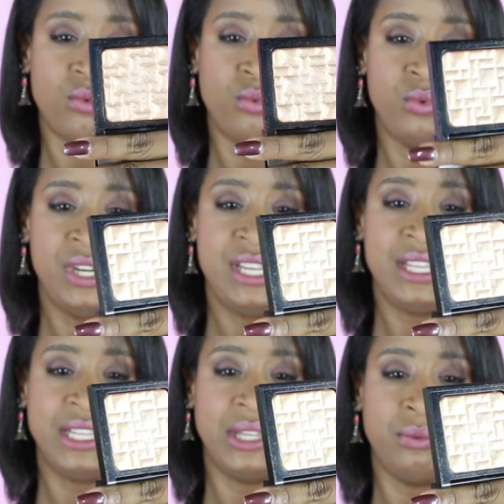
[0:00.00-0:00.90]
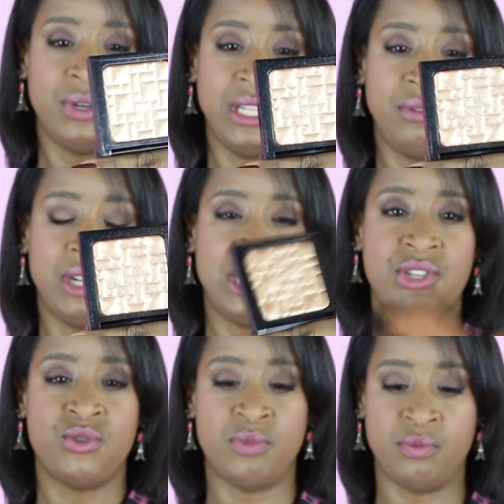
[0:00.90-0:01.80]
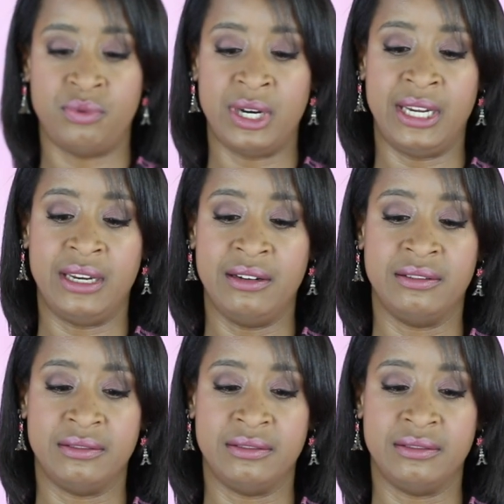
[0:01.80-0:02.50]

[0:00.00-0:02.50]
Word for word: Really, really, really super pretty.